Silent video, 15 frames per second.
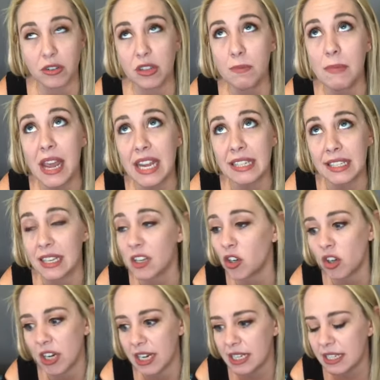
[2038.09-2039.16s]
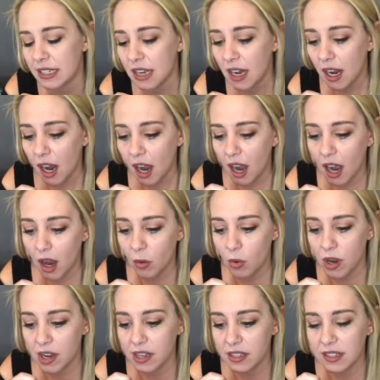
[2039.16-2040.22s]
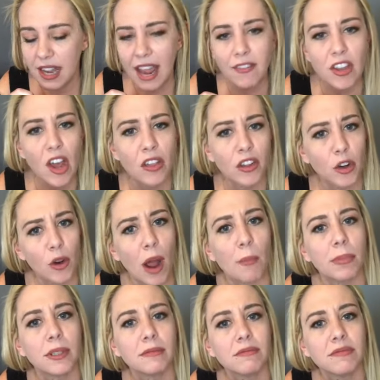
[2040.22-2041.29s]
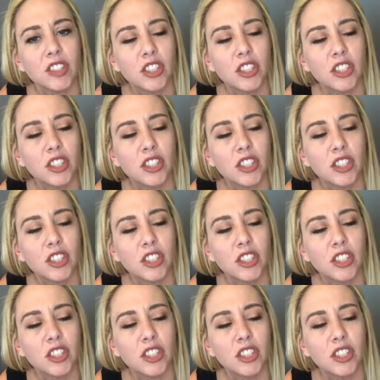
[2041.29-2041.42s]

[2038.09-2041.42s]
who's amazing, Chris, uh, was heavy on the grump.